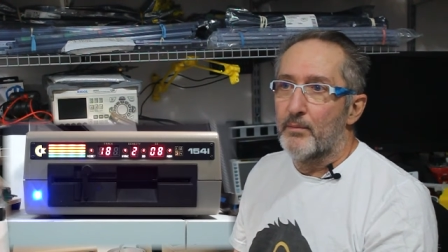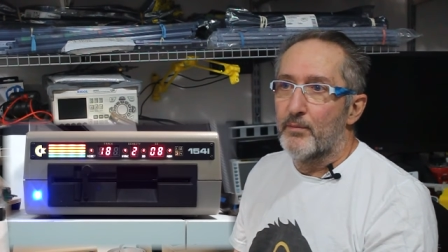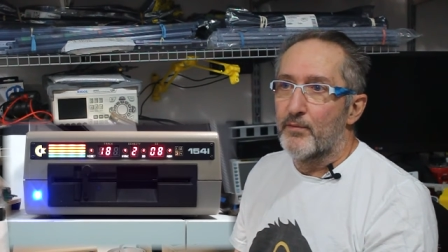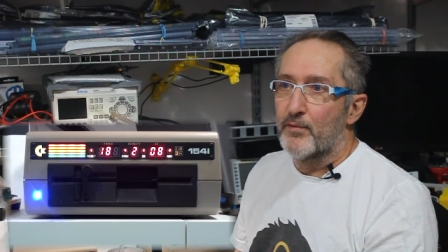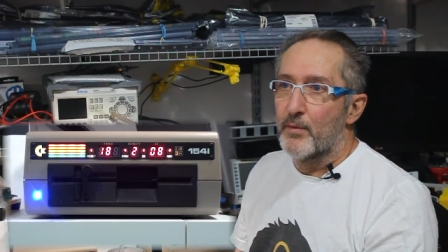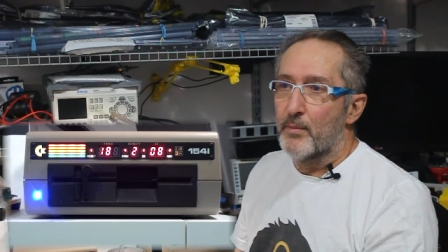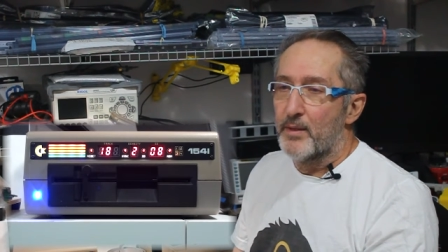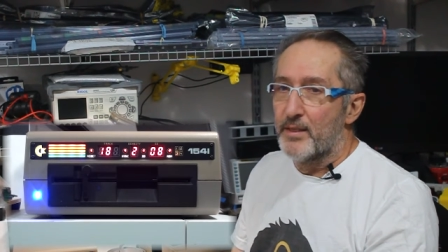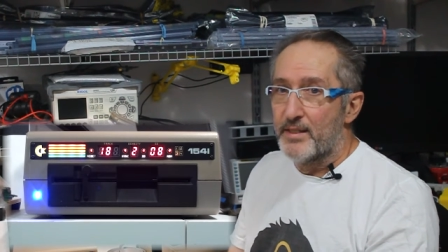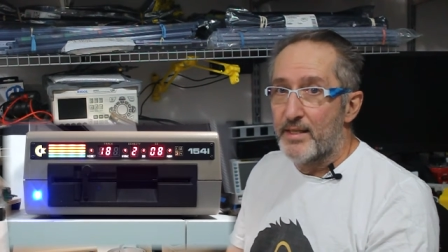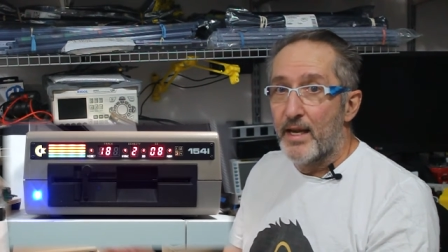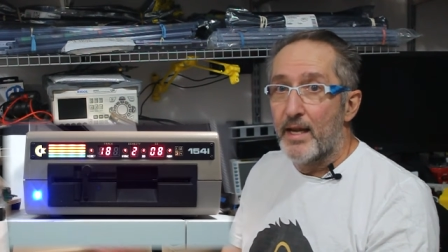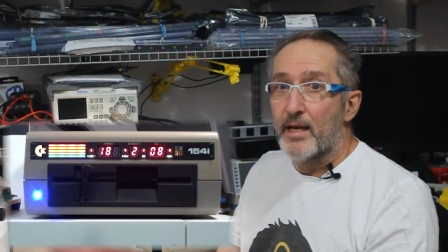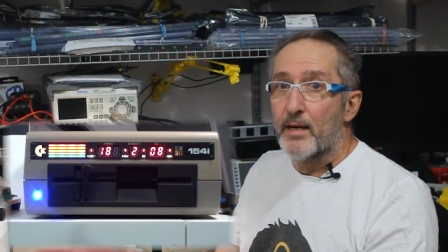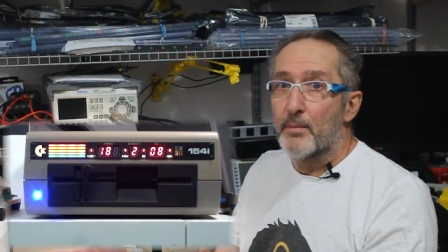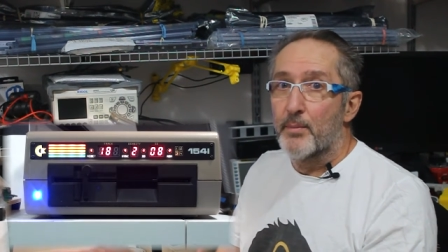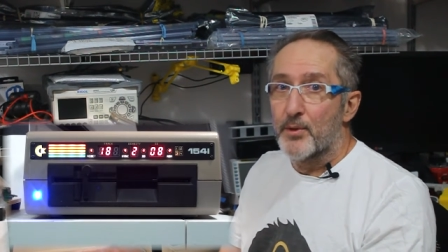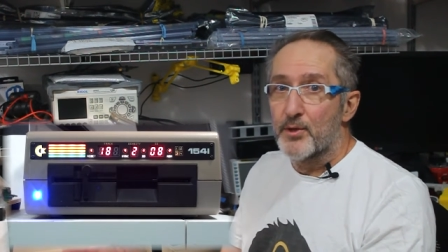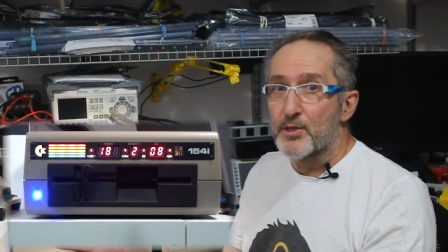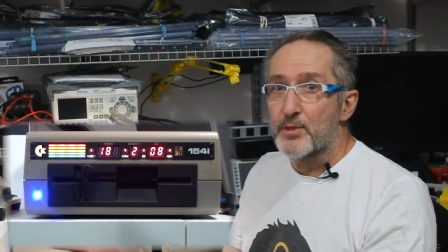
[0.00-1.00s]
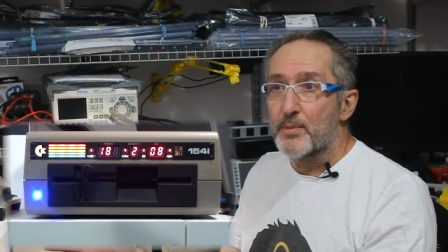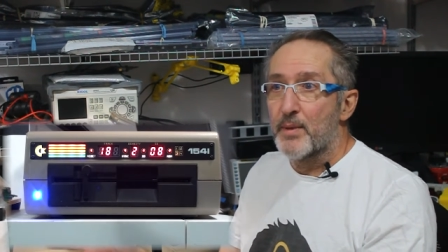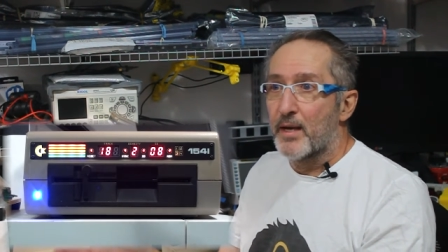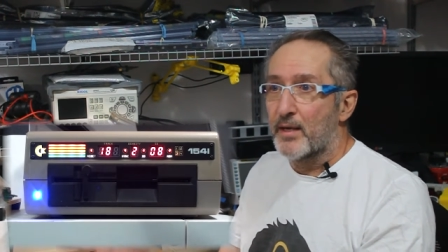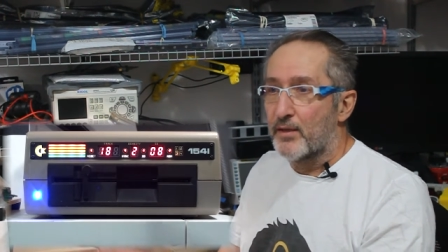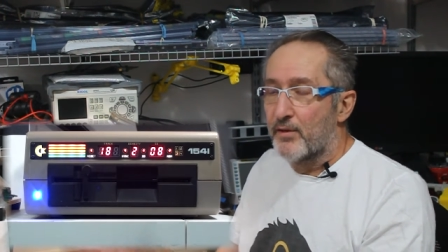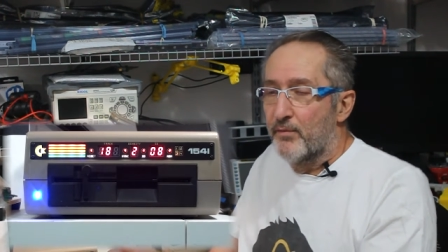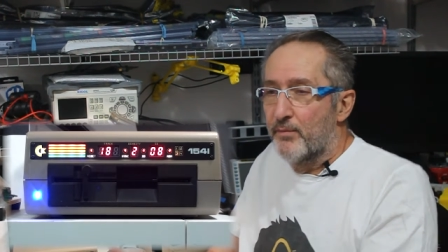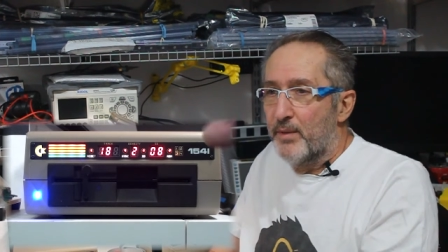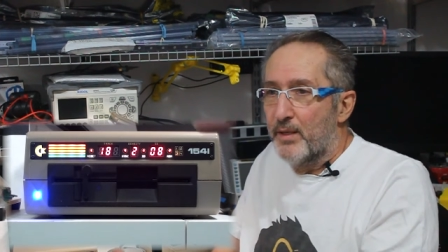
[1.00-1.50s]
from a data
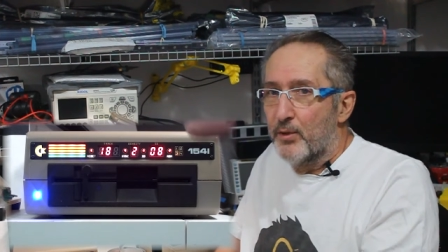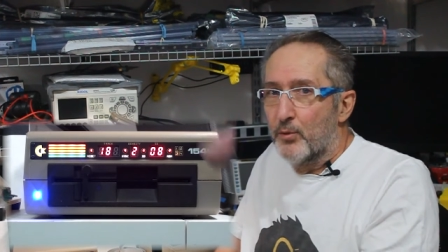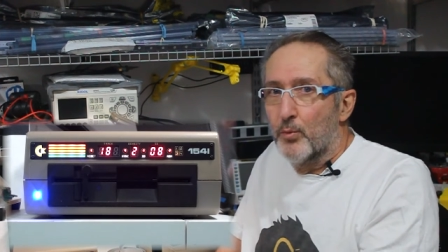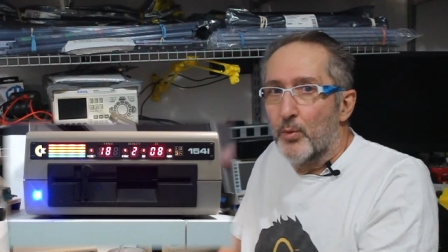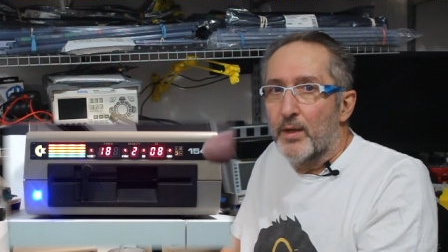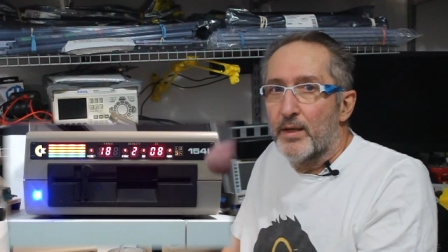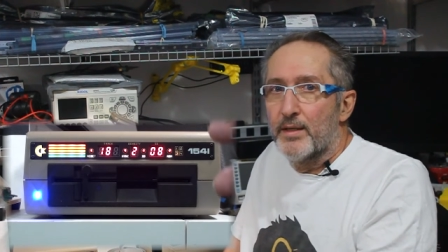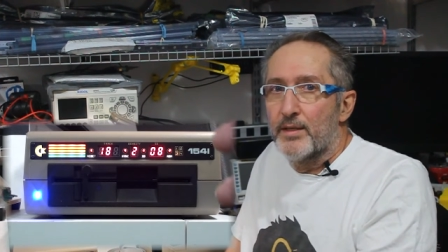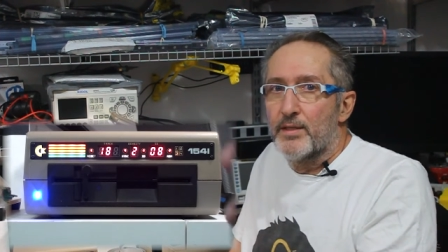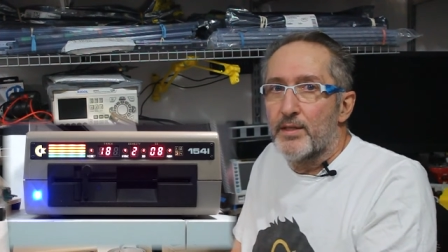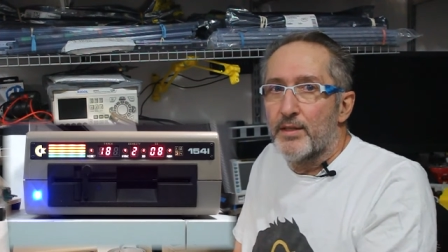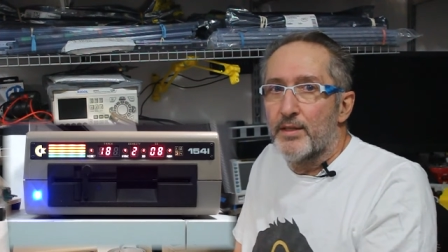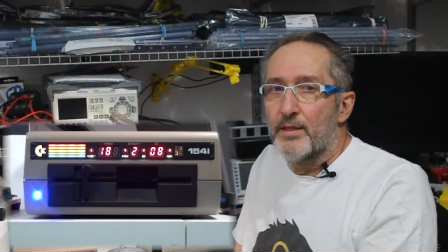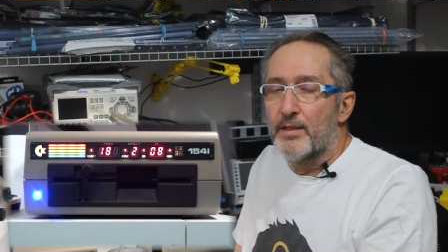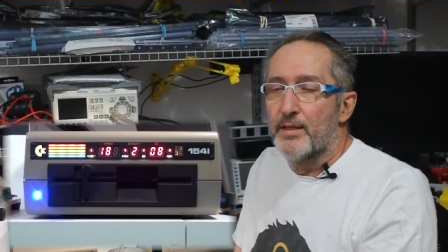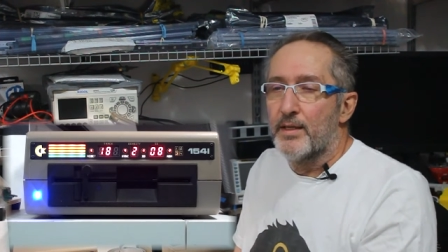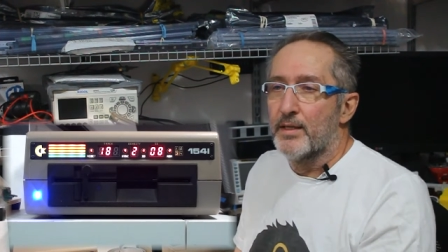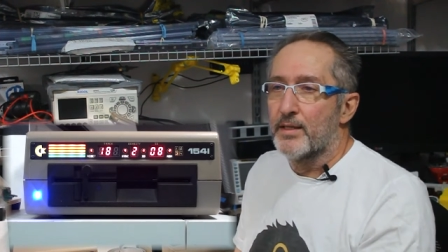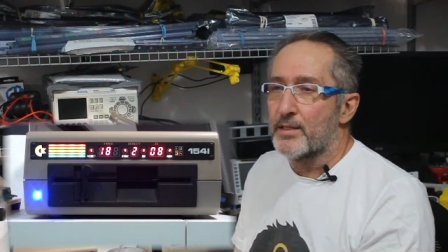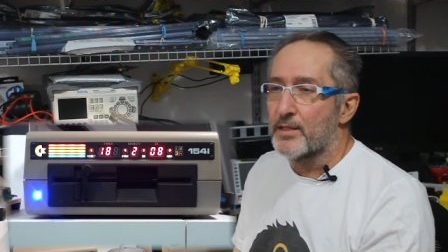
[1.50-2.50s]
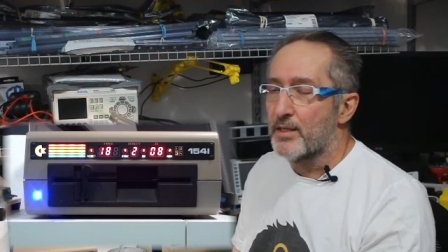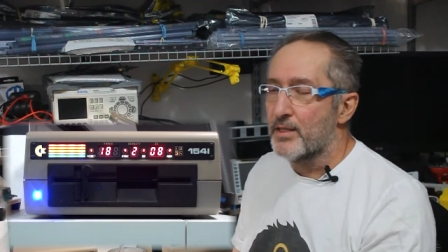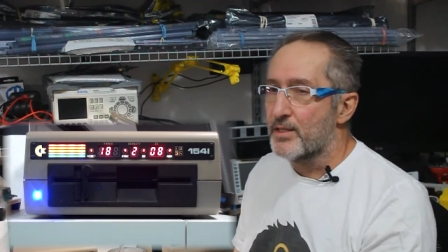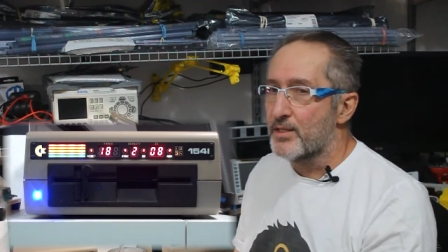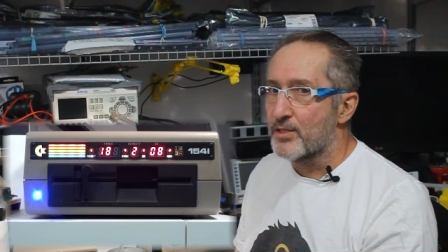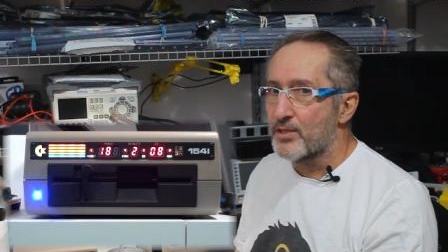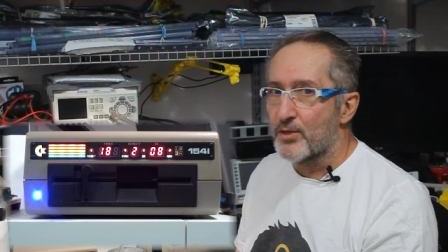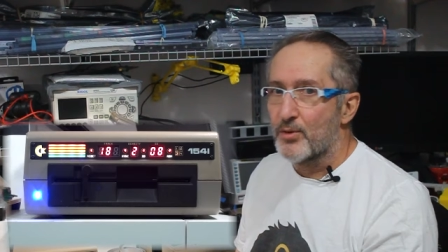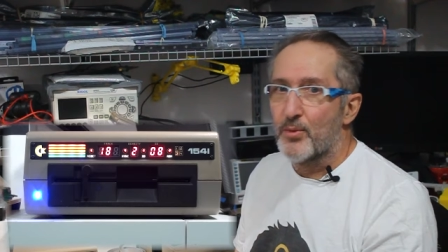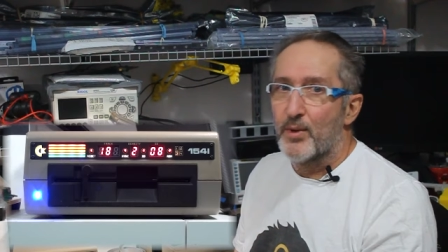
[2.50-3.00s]
perspective being written to the disk.
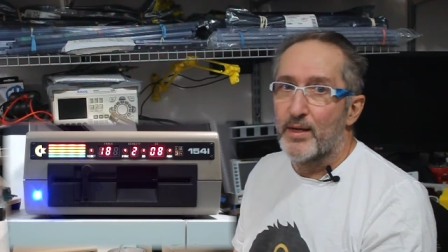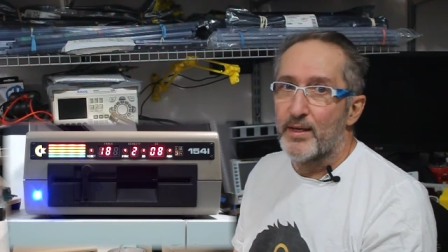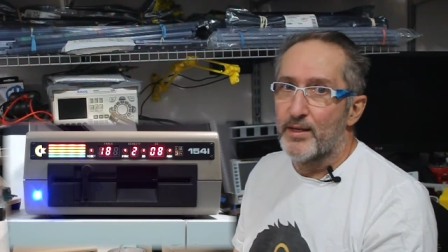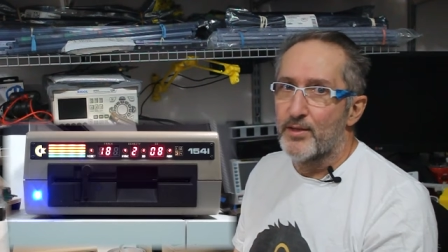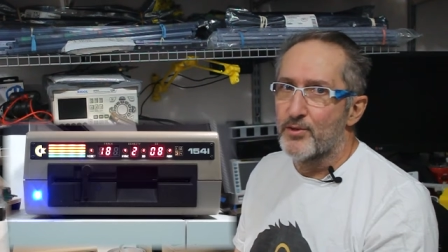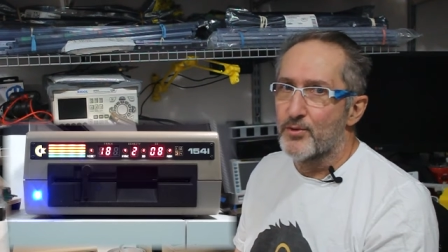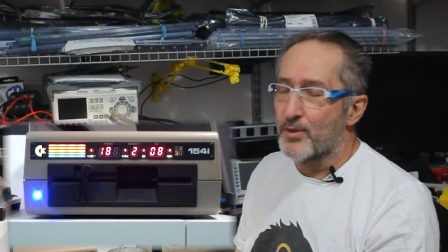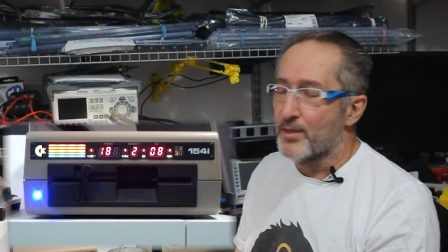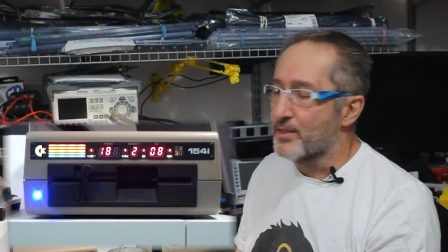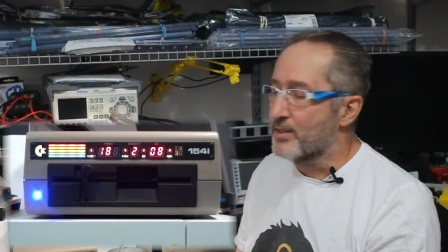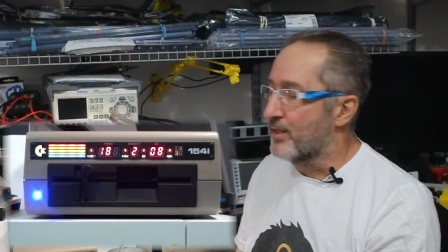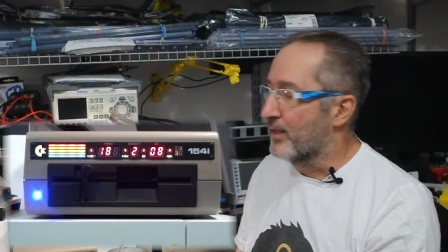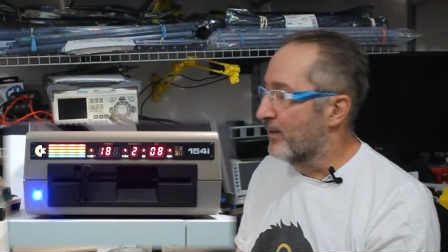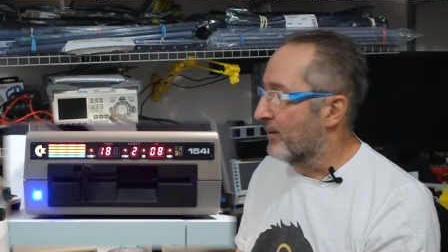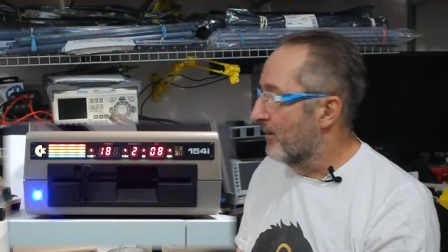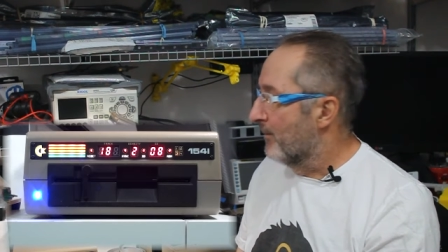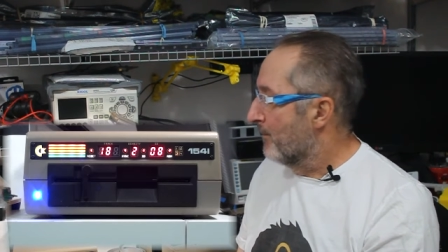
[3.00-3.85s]
It's quite interesting.